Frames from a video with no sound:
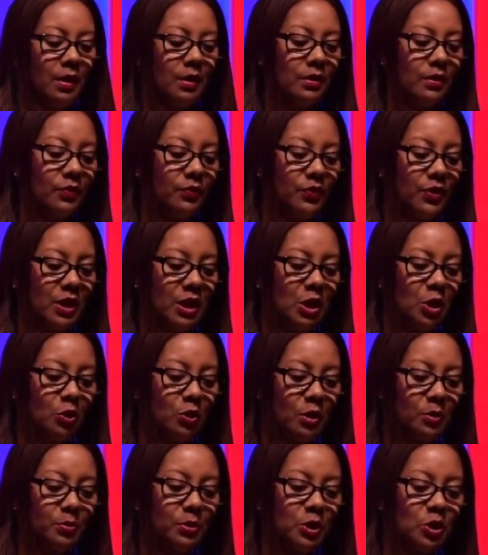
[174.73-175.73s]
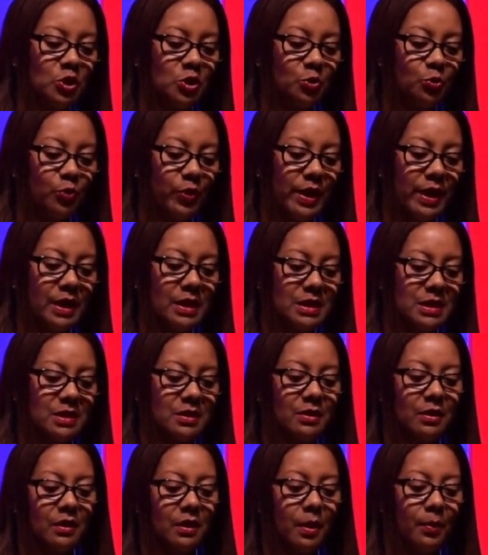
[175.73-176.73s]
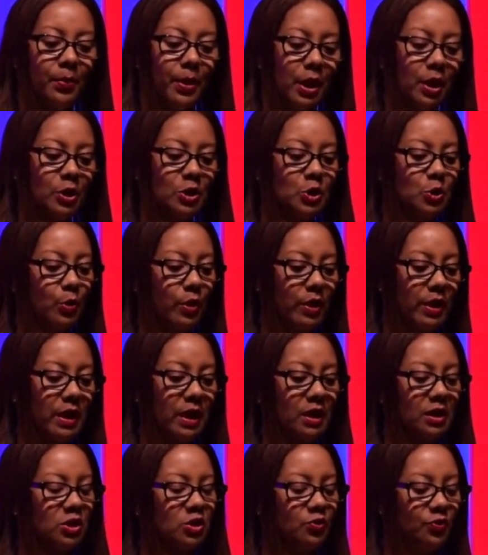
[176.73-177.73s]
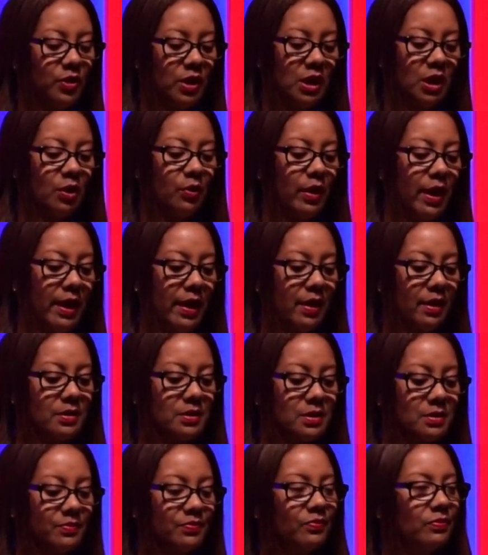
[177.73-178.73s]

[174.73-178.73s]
the video completion rates compared to our English video ads.